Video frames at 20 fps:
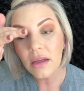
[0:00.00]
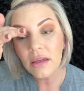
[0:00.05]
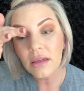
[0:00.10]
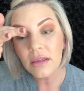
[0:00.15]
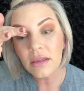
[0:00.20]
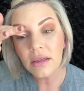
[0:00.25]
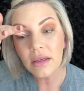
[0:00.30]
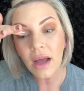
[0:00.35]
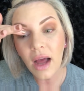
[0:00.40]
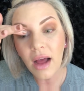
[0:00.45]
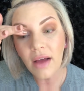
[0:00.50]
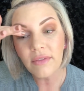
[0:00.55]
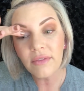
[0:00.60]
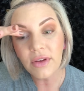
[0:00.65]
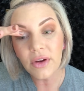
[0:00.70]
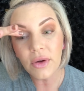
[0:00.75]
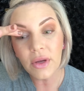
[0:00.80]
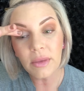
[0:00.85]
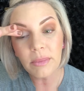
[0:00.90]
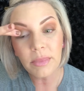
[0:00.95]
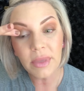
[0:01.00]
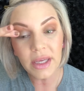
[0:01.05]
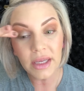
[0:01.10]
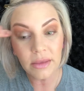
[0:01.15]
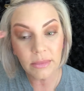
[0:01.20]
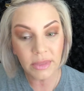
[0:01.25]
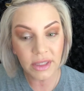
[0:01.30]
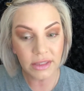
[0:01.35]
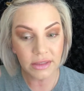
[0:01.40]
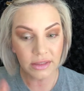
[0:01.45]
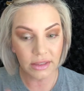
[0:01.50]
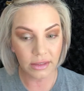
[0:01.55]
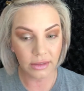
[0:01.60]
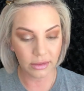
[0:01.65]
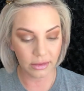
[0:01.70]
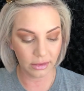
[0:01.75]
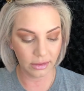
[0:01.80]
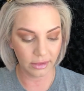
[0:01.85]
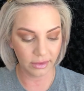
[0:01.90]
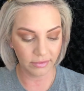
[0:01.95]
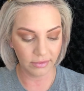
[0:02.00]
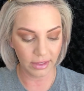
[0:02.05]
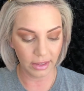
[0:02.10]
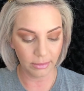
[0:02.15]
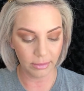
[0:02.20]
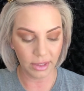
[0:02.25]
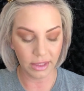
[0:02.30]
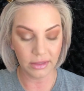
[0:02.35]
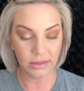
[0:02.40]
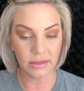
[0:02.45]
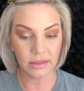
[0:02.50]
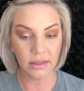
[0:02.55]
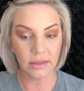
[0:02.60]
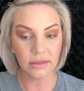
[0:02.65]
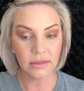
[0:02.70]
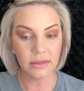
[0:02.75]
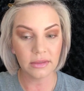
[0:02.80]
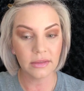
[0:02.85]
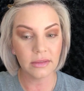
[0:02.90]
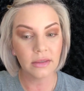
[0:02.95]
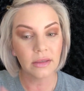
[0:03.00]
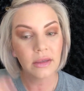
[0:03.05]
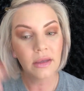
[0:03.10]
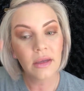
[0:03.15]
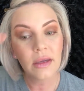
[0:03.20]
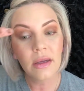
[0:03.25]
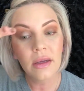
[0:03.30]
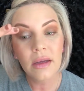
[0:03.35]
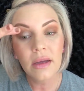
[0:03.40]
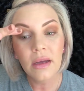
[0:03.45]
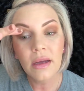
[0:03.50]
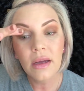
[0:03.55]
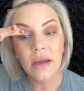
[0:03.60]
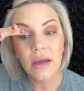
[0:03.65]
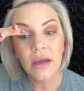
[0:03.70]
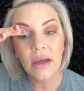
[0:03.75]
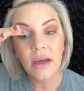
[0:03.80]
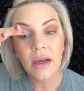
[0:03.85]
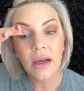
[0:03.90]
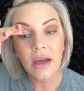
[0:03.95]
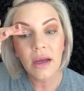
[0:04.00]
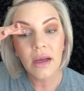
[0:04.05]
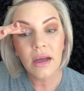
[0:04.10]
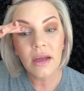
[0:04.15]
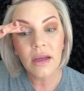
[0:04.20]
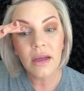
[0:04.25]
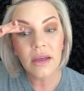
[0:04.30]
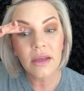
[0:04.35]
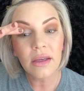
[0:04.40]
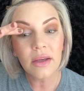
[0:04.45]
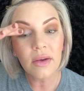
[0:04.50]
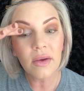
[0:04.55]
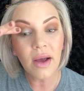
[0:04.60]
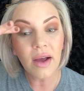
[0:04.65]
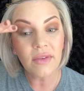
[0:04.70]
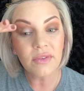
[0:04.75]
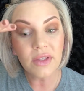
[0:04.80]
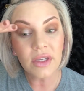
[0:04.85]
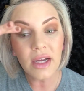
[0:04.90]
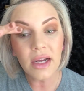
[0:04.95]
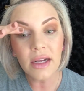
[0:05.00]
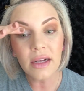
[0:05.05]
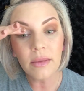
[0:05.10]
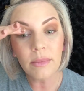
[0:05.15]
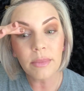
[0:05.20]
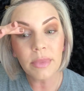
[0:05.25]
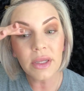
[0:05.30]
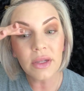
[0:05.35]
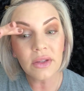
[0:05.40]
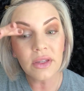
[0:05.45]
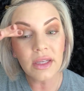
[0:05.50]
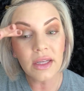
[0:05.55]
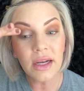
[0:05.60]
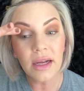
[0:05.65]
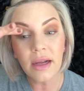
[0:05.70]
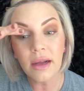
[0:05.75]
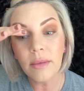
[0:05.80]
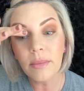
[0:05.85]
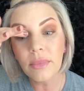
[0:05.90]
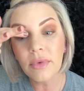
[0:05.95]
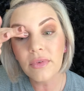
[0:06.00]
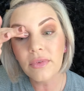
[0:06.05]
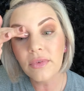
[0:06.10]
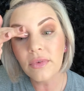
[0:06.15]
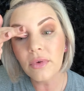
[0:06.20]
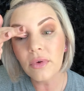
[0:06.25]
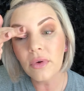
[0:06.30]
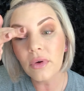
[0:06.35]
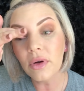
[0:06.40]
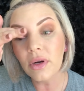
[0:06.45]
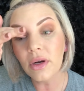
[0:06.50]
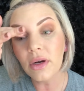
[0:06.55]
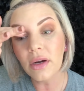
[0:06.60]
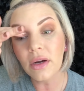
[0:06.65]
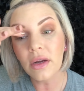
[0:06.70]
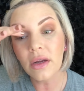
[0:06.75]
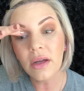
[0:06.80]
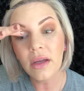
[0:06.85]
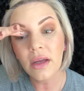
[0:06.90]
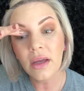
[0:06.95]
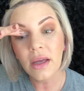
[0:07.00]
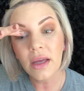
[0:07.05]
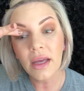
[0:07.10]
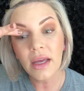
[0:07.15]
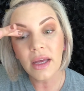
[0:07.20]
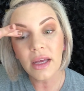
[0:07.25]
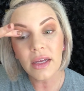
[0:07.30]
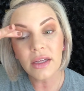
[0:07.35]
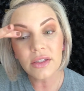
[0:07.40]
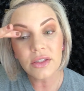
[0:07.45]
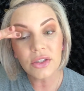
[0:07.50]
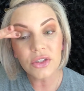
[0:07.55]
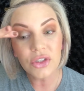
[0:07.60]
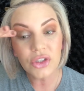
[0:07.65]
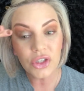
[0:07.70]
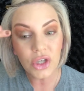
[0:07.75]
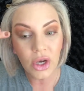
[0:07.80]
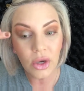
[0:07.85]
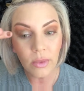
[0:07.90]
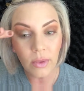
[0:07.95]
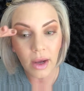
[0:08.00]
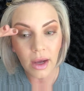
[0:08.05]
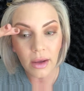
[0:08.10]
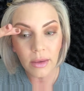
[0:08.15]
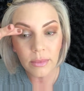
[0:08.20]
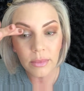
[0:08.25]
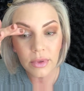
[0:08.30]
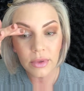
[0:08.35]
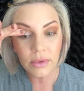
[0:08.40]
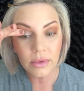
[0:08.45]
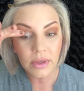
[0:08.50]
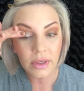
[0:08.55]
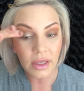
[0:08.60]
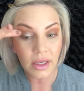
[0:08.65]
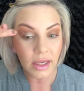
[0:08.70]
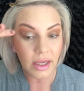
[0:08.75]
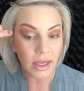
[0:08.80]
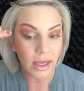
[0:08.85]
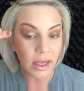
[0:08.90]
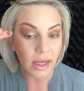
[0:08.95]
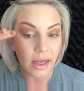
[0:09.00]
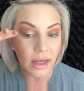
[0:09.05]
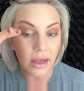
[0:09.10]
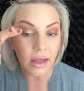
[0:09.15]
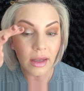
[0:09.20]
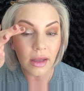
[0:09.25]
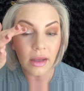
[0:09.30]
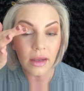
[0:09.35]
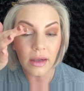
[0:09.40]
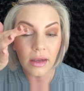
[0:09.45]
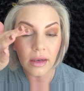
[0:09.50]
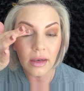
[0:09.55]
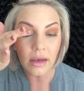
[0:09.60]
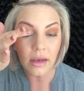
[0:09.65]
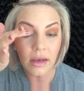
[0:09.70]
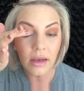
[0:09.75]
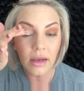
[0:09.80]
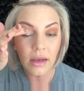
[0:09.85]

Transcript: not very pigmented, if that makes sense. You have to kind of build it up for it to show up, and